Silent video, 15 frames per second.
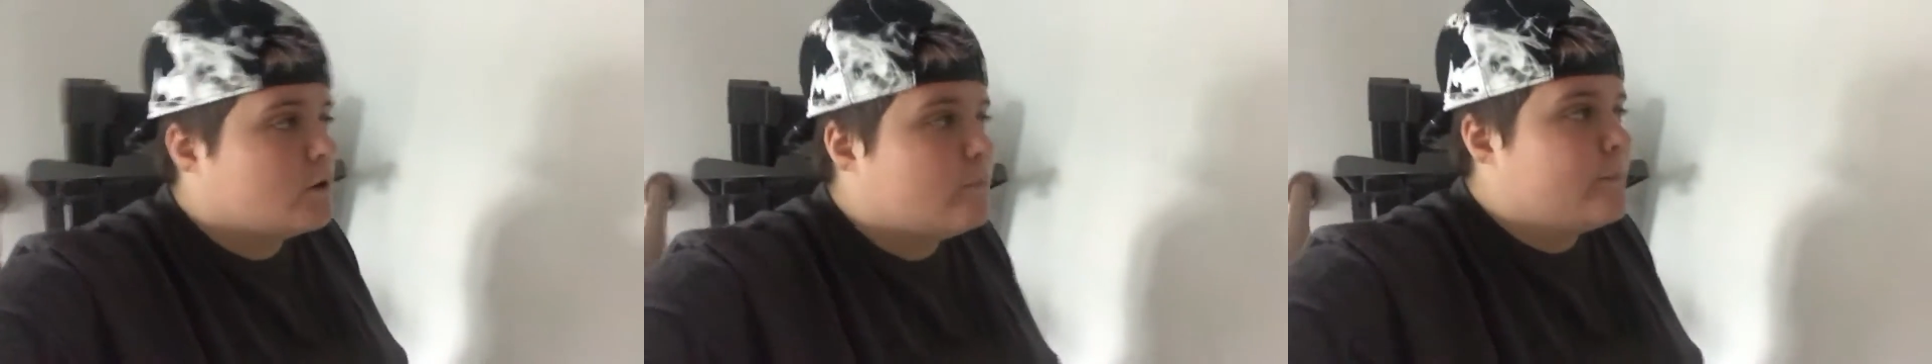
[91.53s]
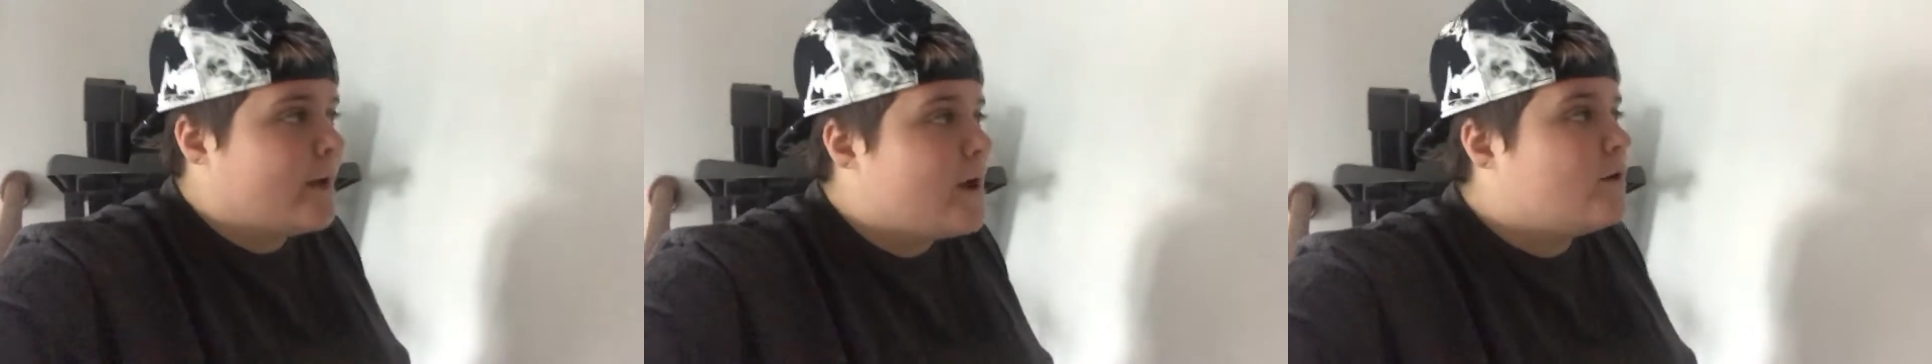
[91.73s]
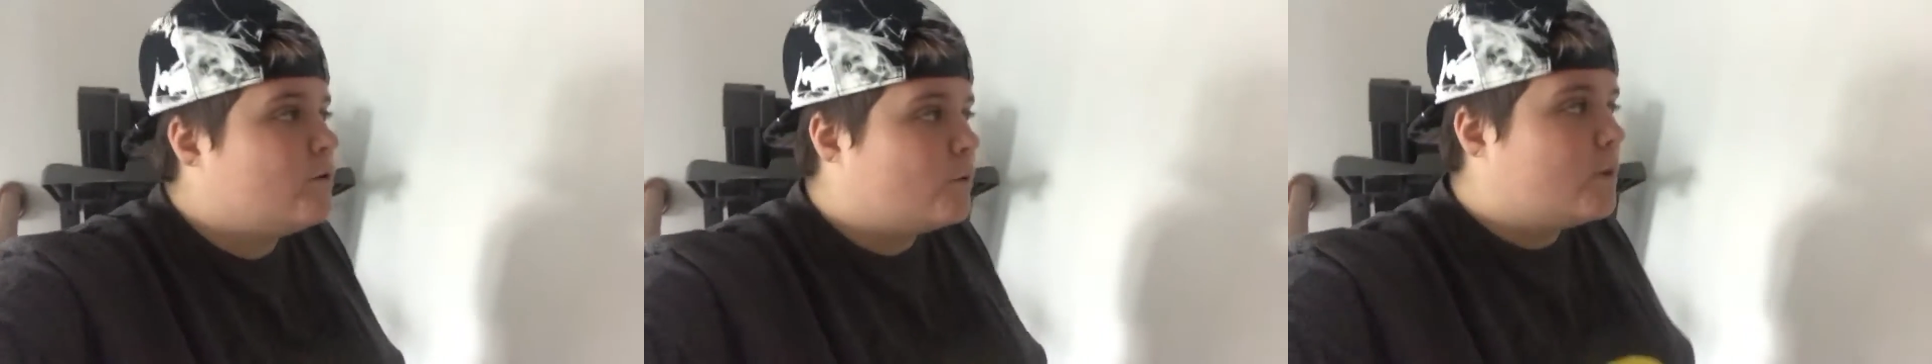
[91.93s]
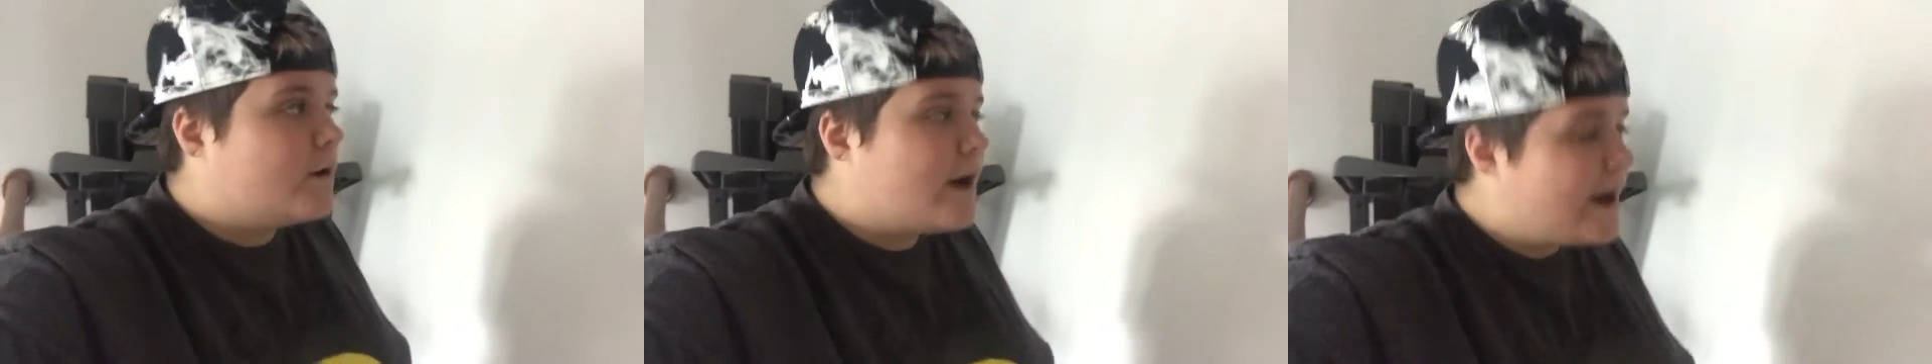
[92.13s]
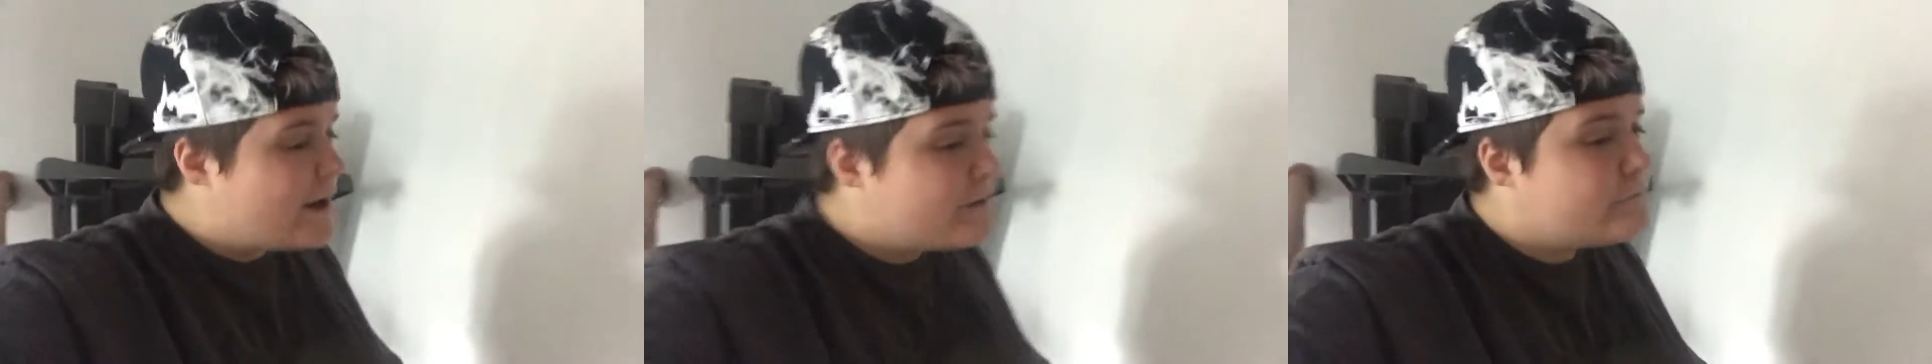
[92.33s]
come out,
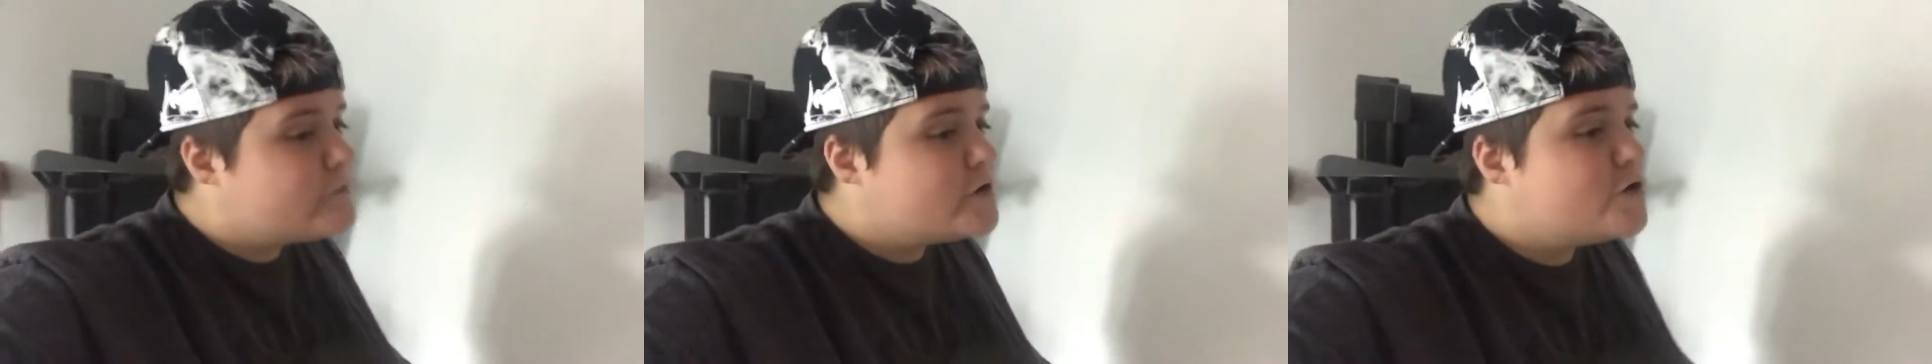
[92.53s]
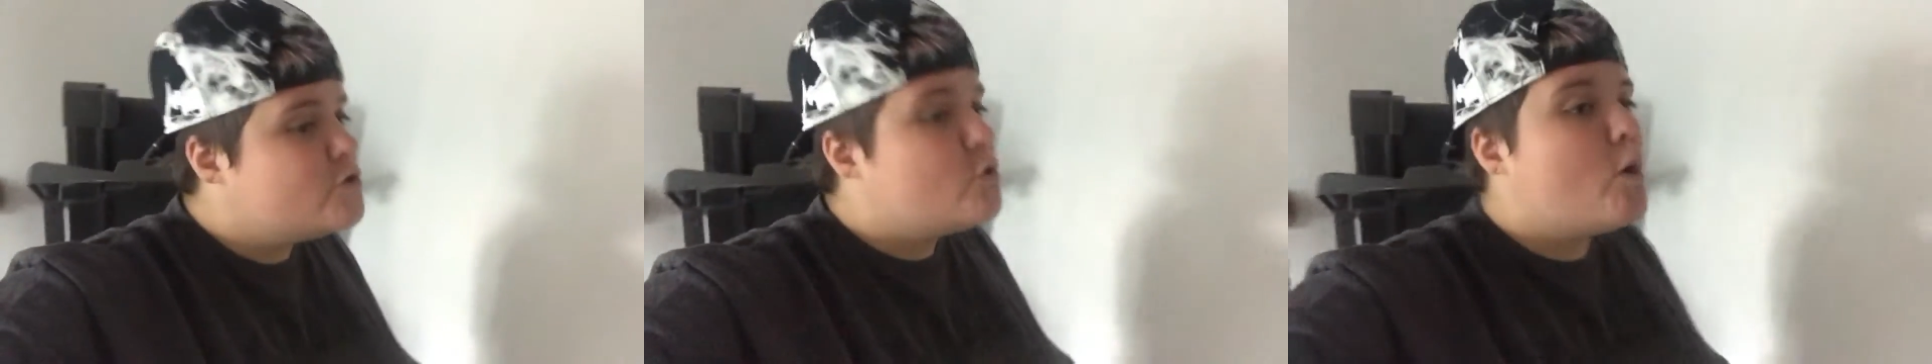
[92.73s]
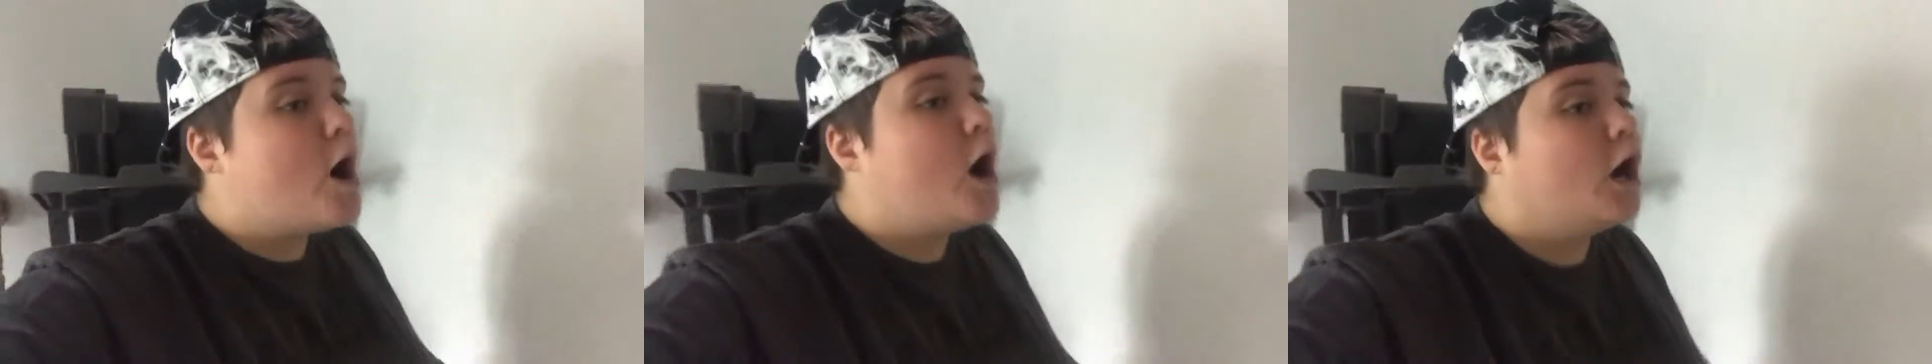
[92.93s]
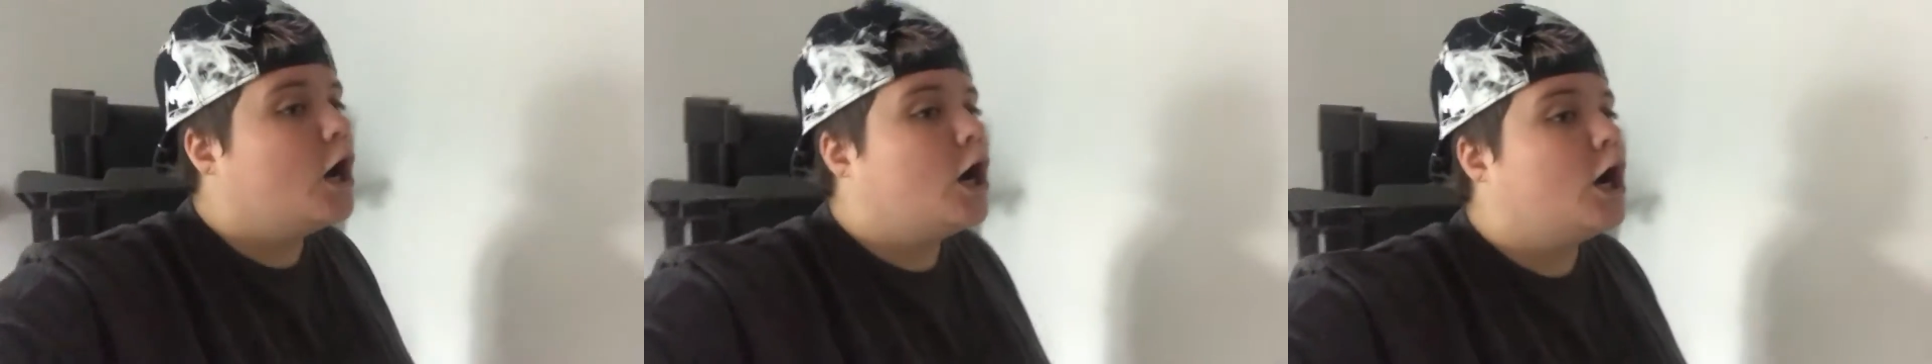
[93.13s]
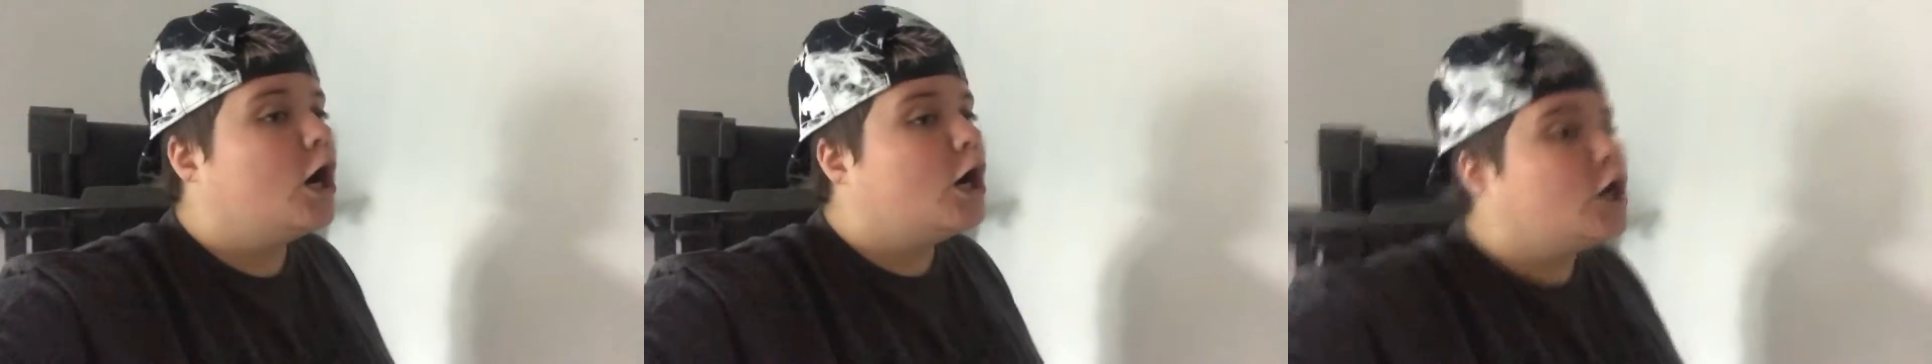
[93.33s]
wherever you
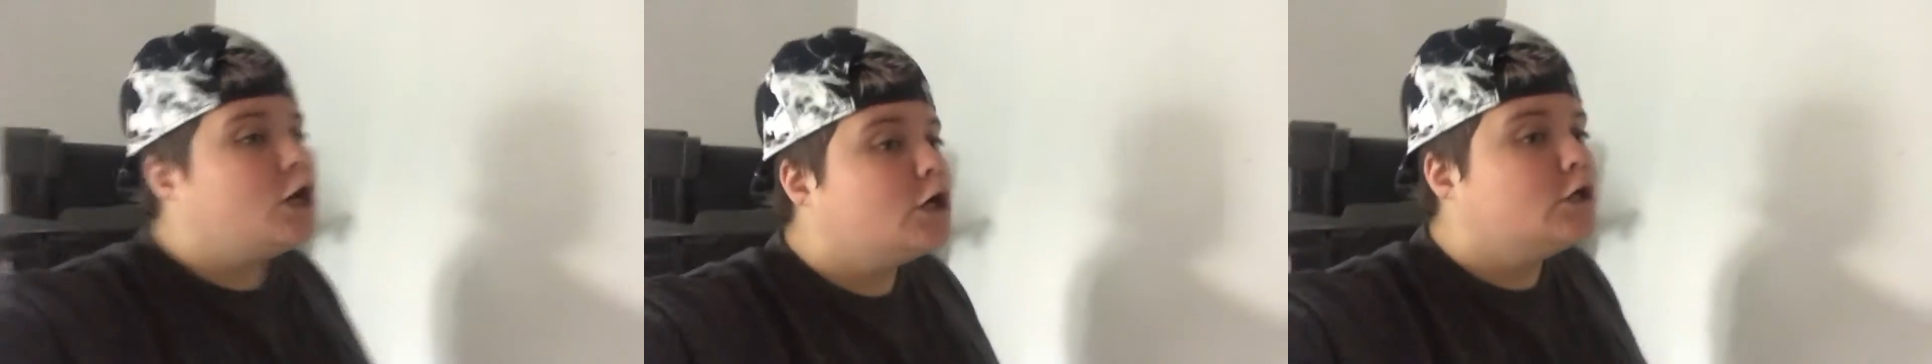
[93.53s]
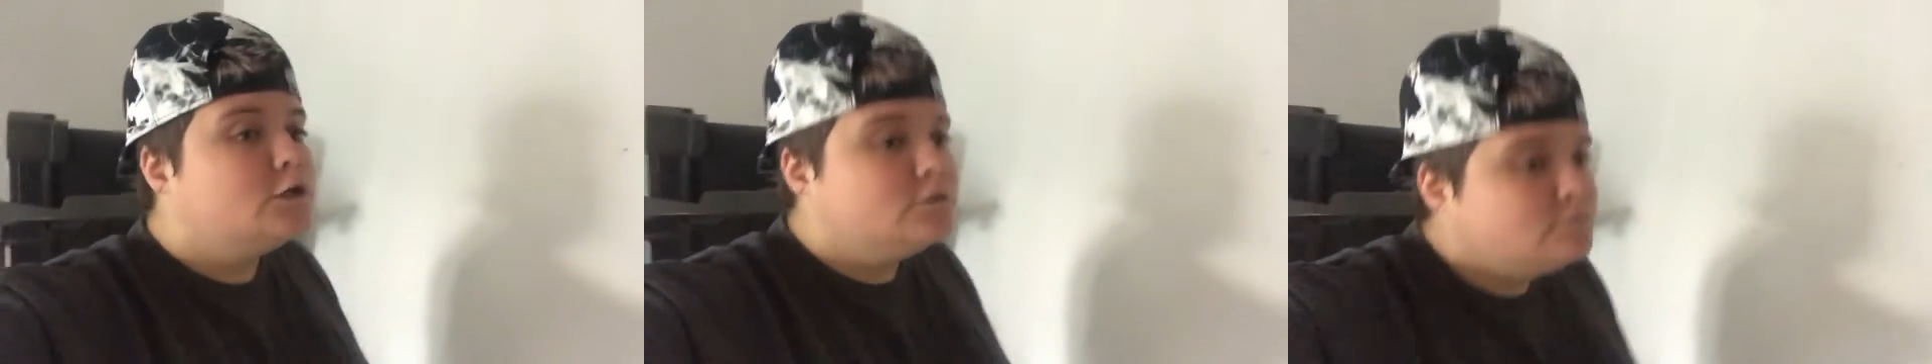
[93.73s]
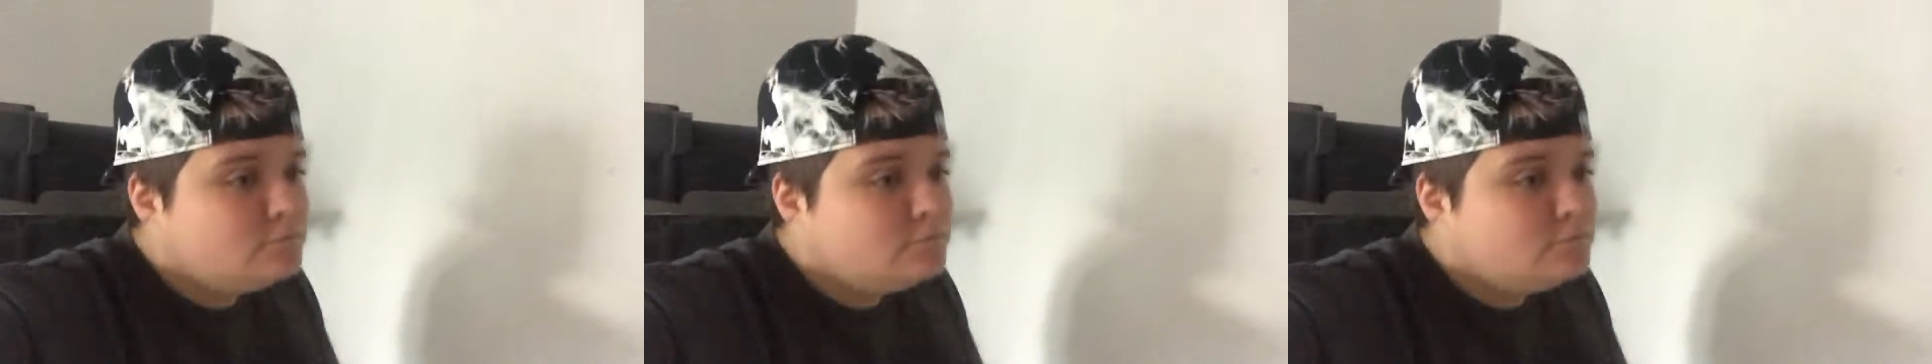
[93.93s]
are!